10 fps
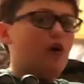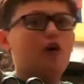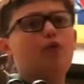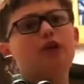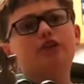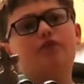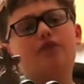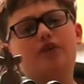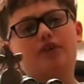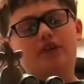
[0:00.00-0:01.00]
our question for
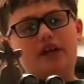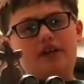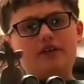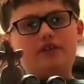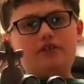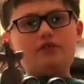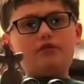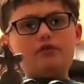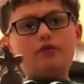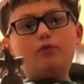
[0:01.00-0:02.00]
today is,
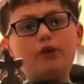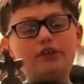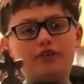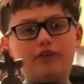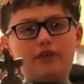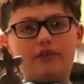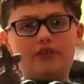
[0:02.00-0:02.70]
what's your favorite